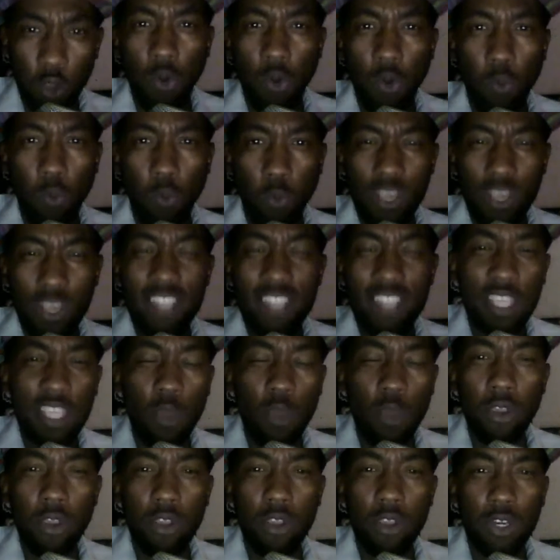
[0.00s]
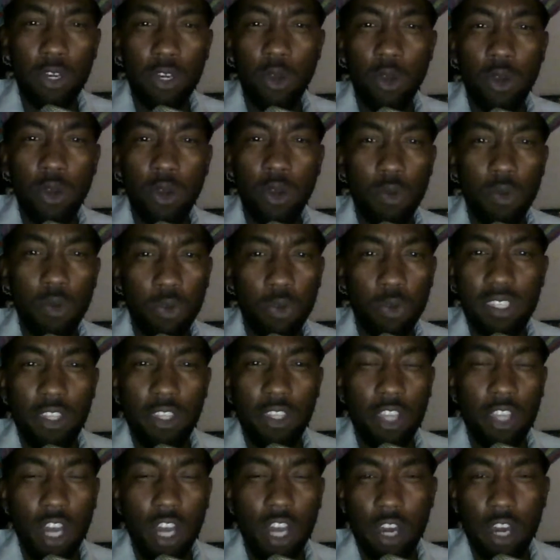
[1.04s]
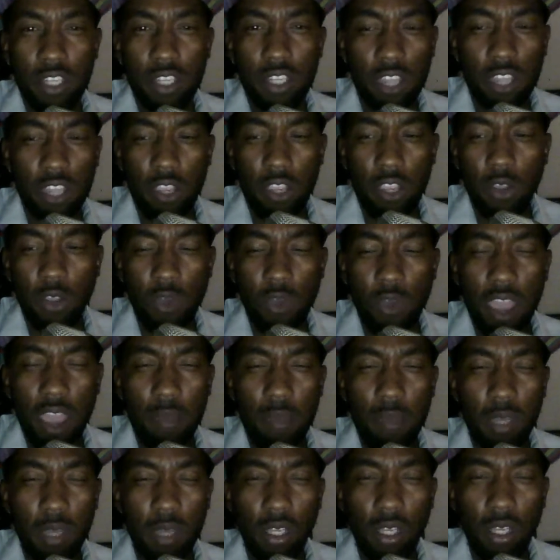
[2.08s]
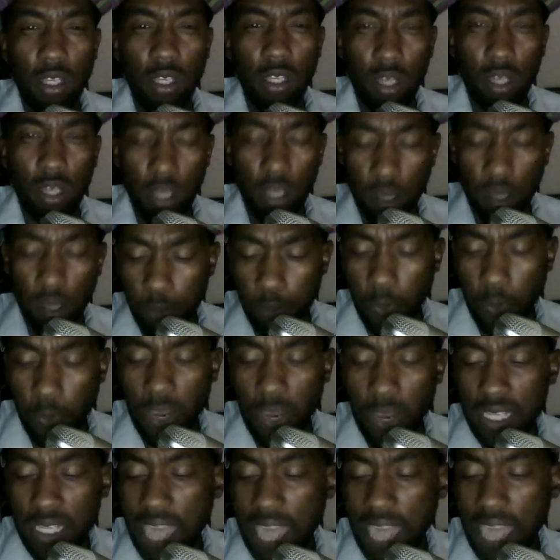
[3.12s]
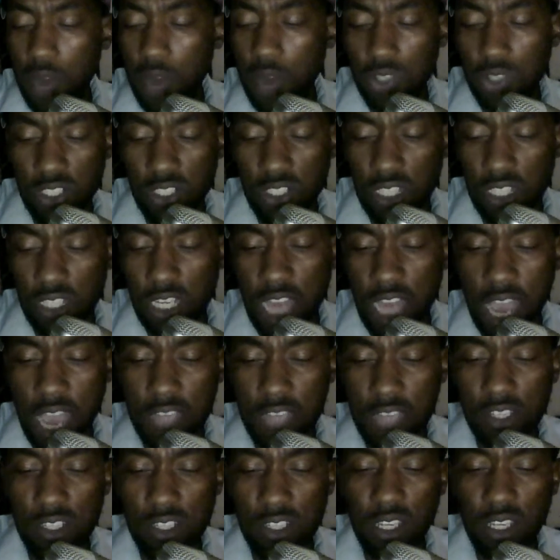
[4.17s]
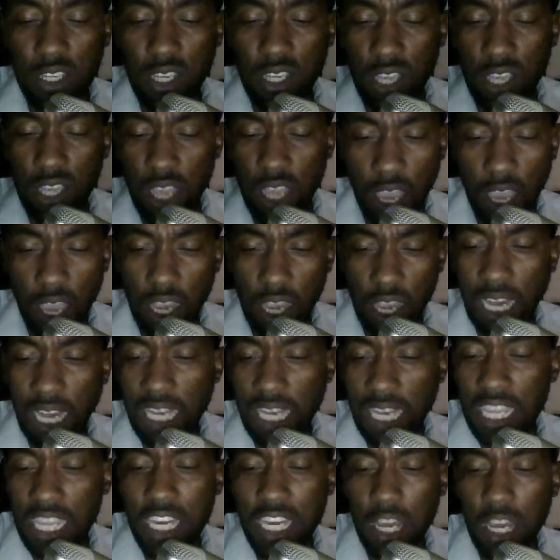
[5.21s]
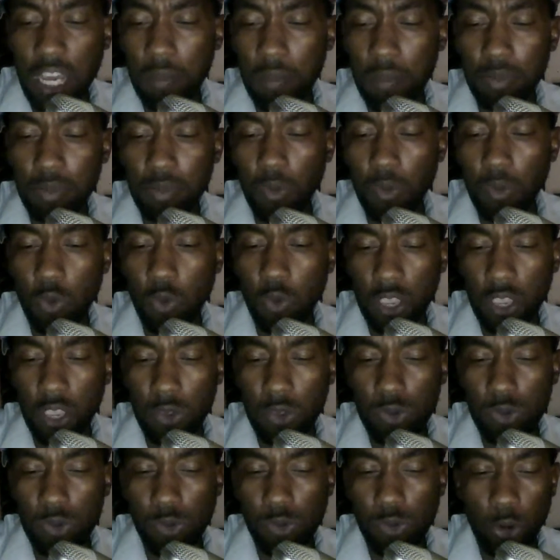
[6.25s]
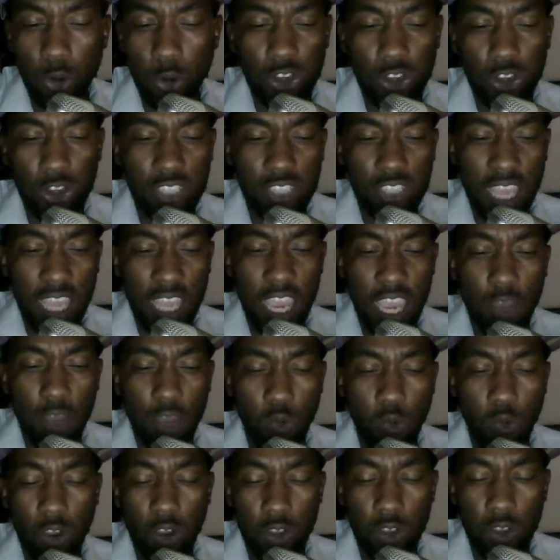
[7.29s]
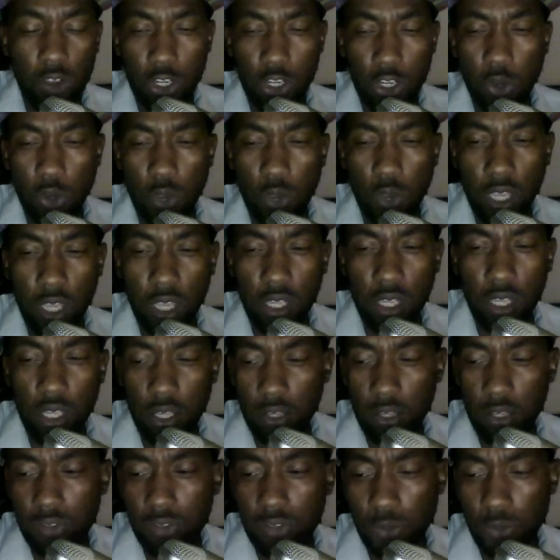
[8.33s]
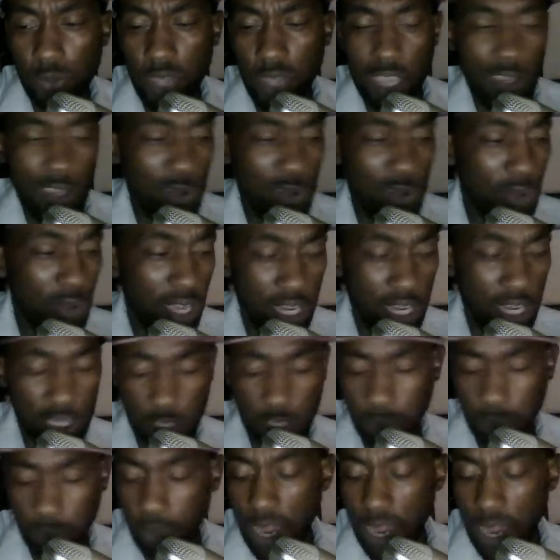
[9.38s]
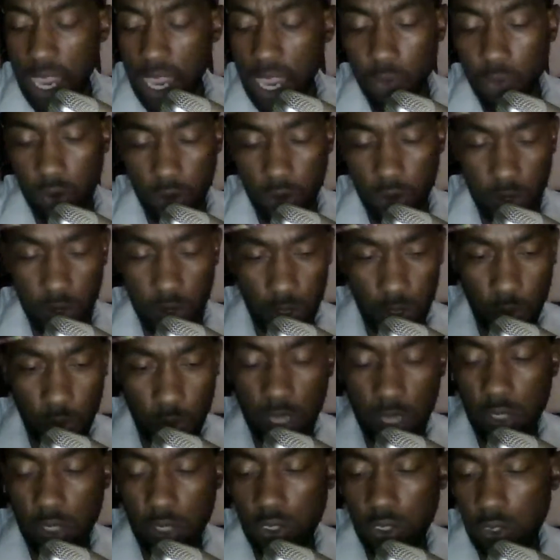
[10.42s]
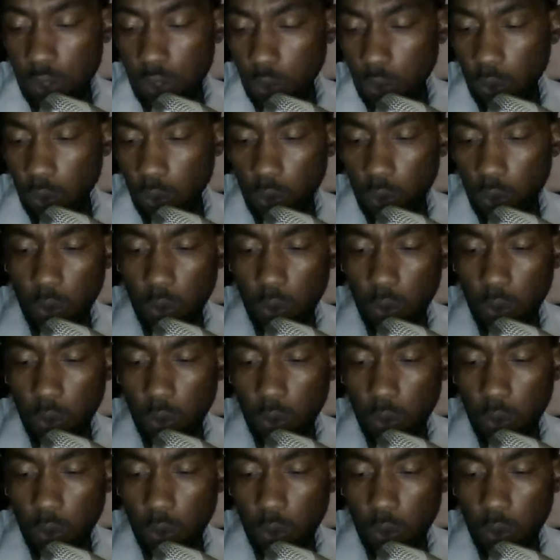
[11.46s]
we see what you're doing, we see the audience that you're grabbing, bring it down just a notch, clean up what you're saying and what you're doing, so that you can expand what you're doing to